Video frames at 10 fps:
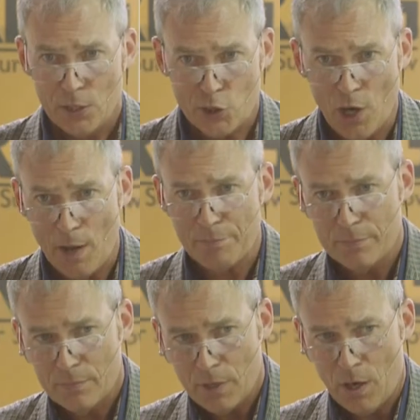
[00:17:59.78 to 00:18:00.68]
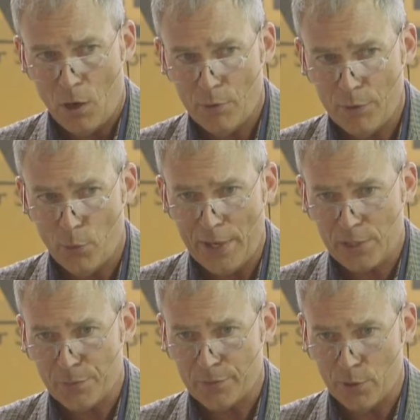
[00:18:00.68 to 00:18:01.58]
chop, all the
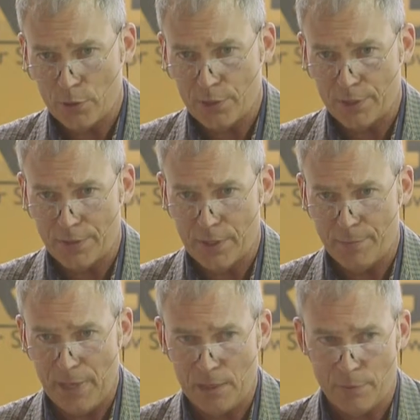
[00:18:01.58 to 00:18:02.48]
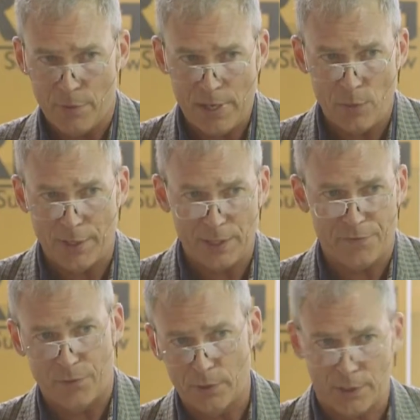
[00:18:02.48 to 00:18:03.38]
waste goes into the bain-marie. When it's
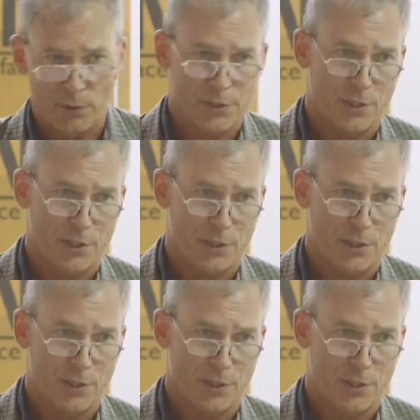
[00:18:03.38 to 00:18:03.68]
full, it goes